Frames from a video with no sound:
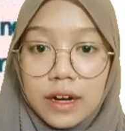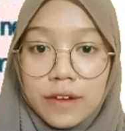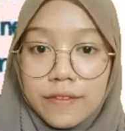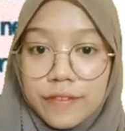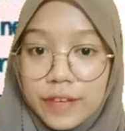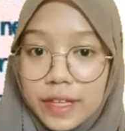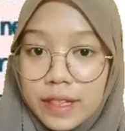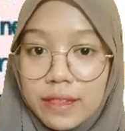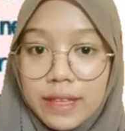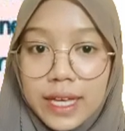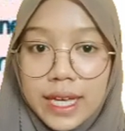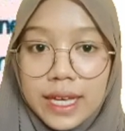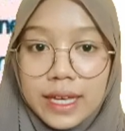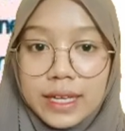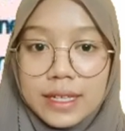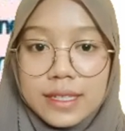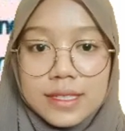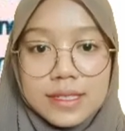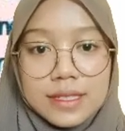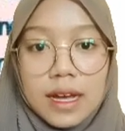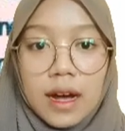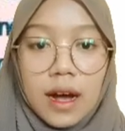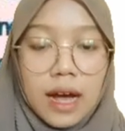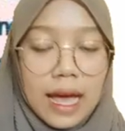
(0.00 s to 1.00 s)

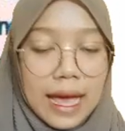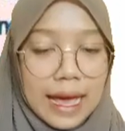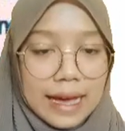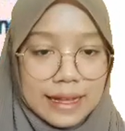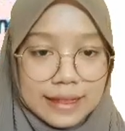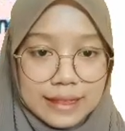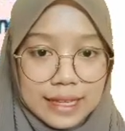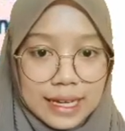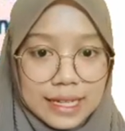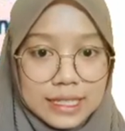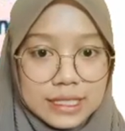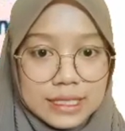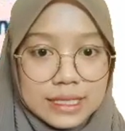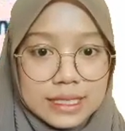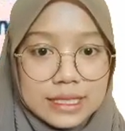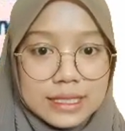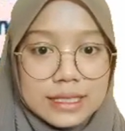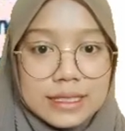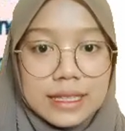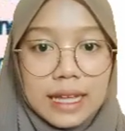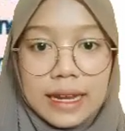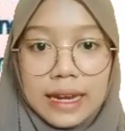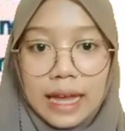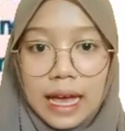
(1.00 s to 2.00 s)
feelings,
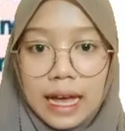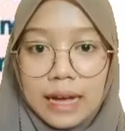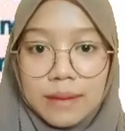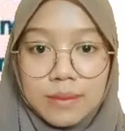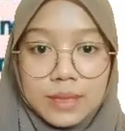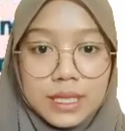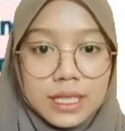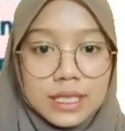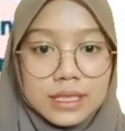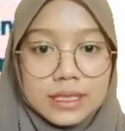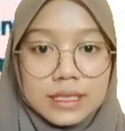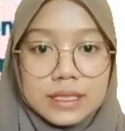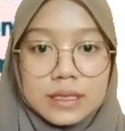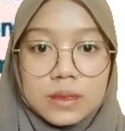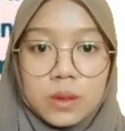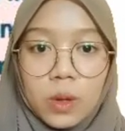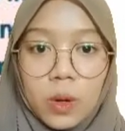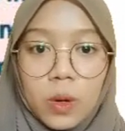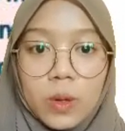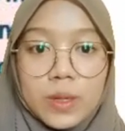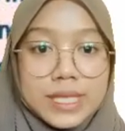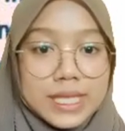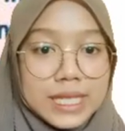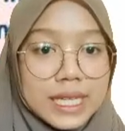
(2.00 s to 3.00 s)
attention, and abilities
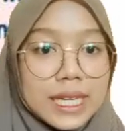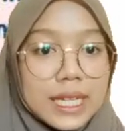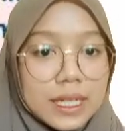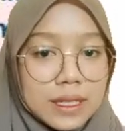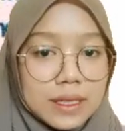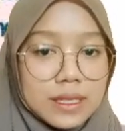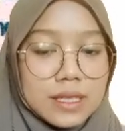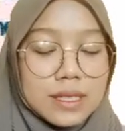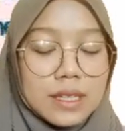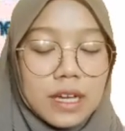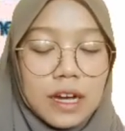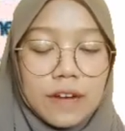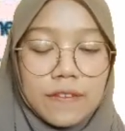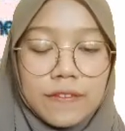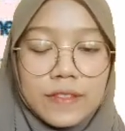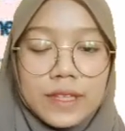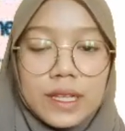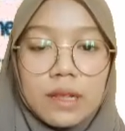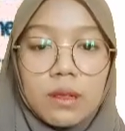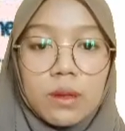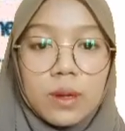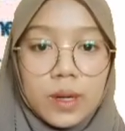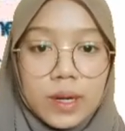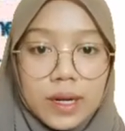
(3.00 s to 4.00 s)
or skills of
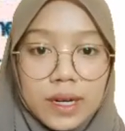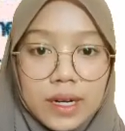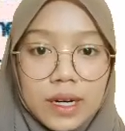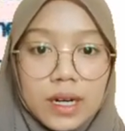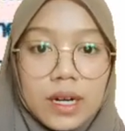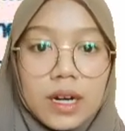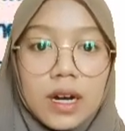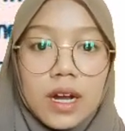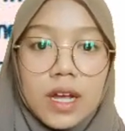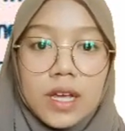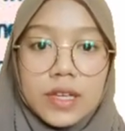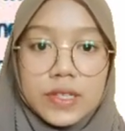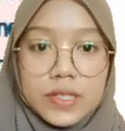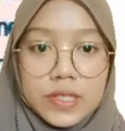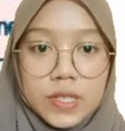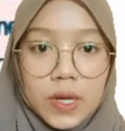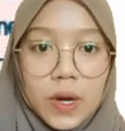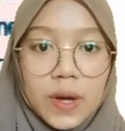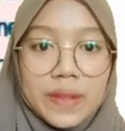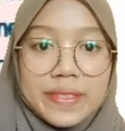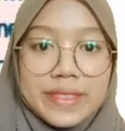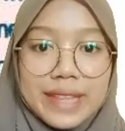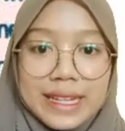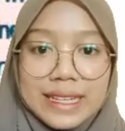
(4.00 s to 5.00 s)
the learner
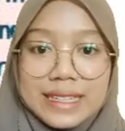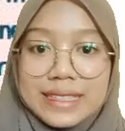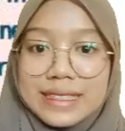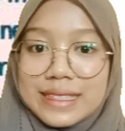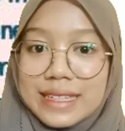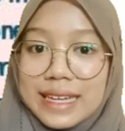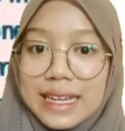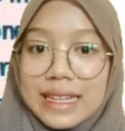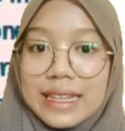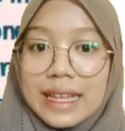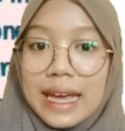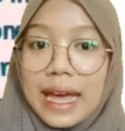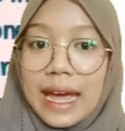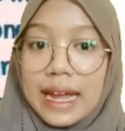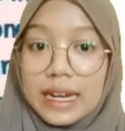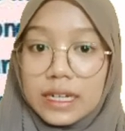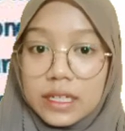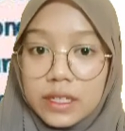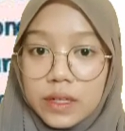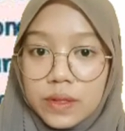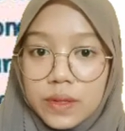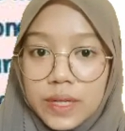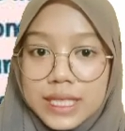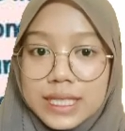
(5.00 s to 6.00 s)
so that it can
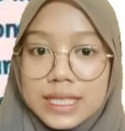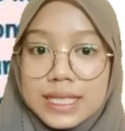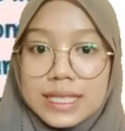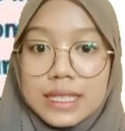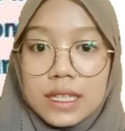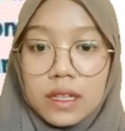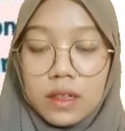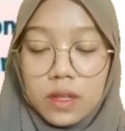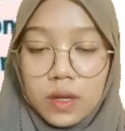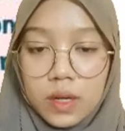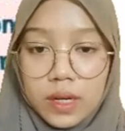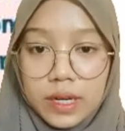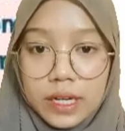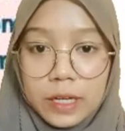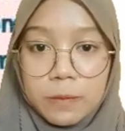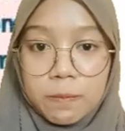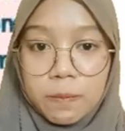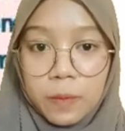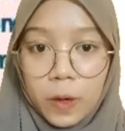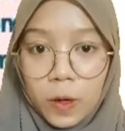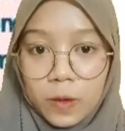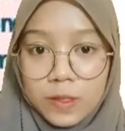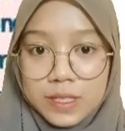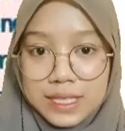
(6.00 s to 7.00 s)
encourage the learning
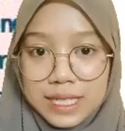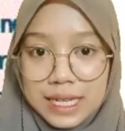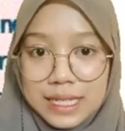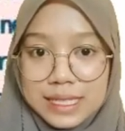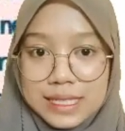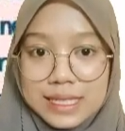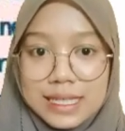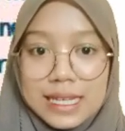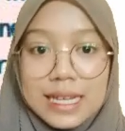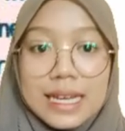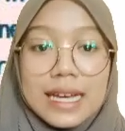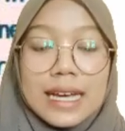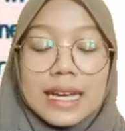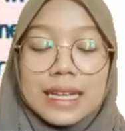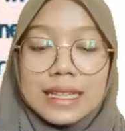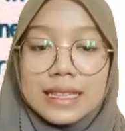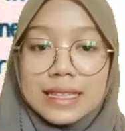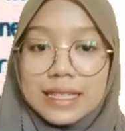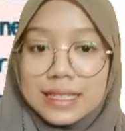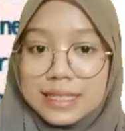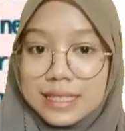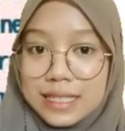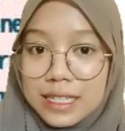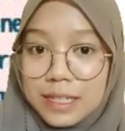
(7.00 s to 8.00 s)
process.
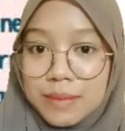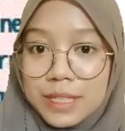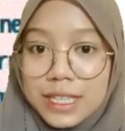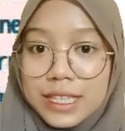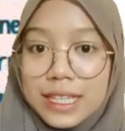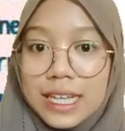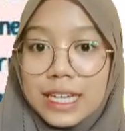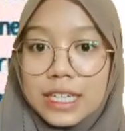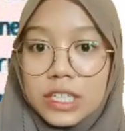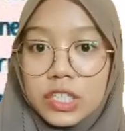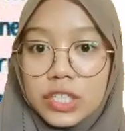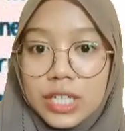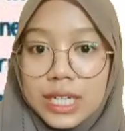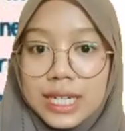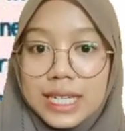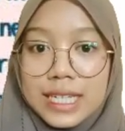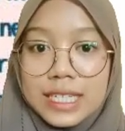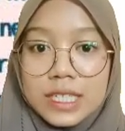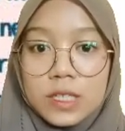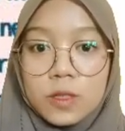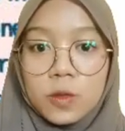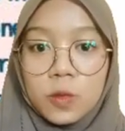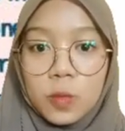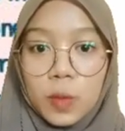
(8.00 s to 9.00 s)
This limitation
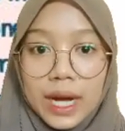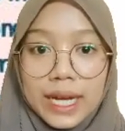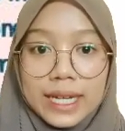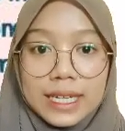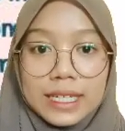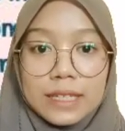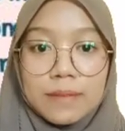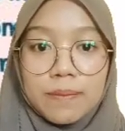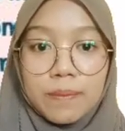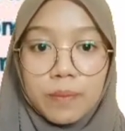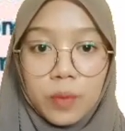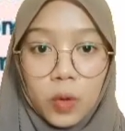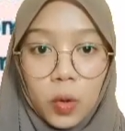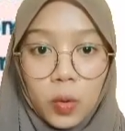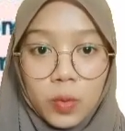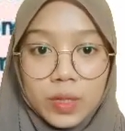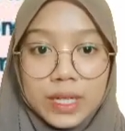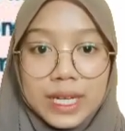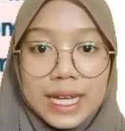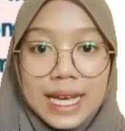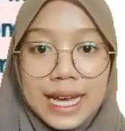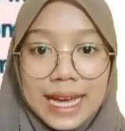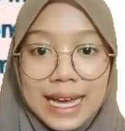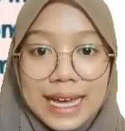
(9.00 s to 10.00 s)
is quite broad
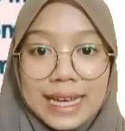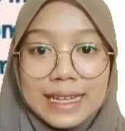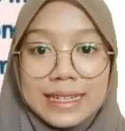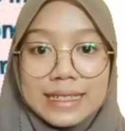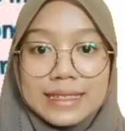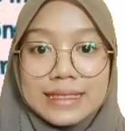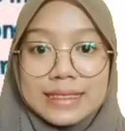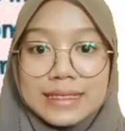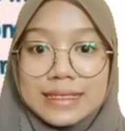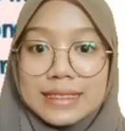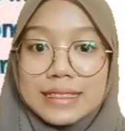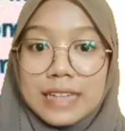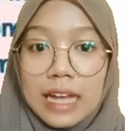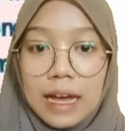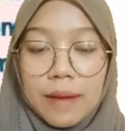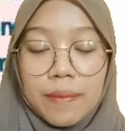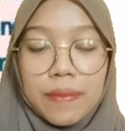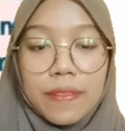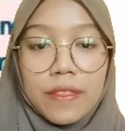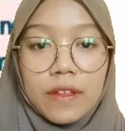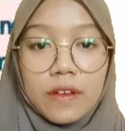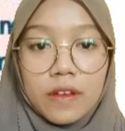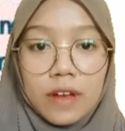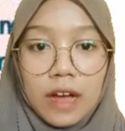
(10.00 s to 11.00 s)
and
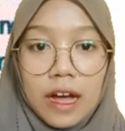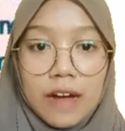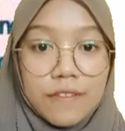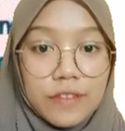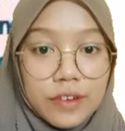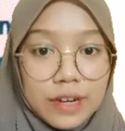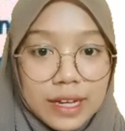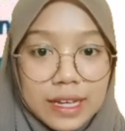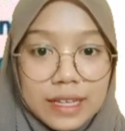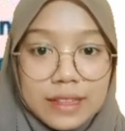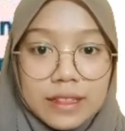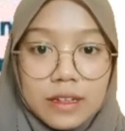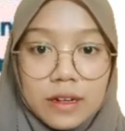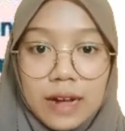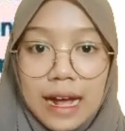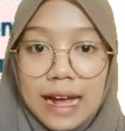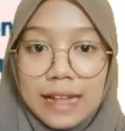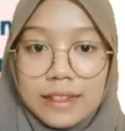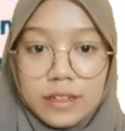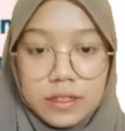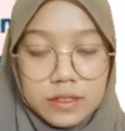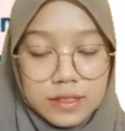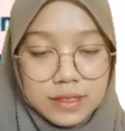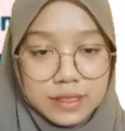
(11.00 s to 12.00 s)
depth, covering the
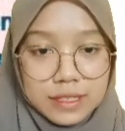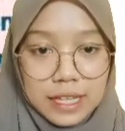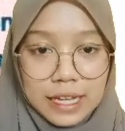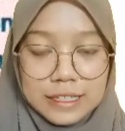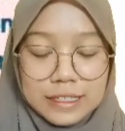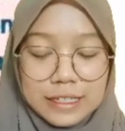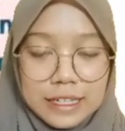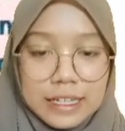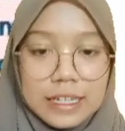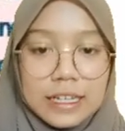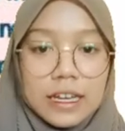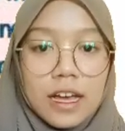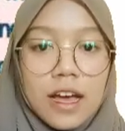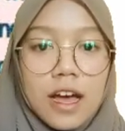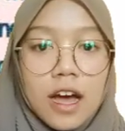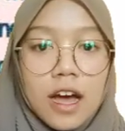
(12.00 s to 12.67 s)
understanding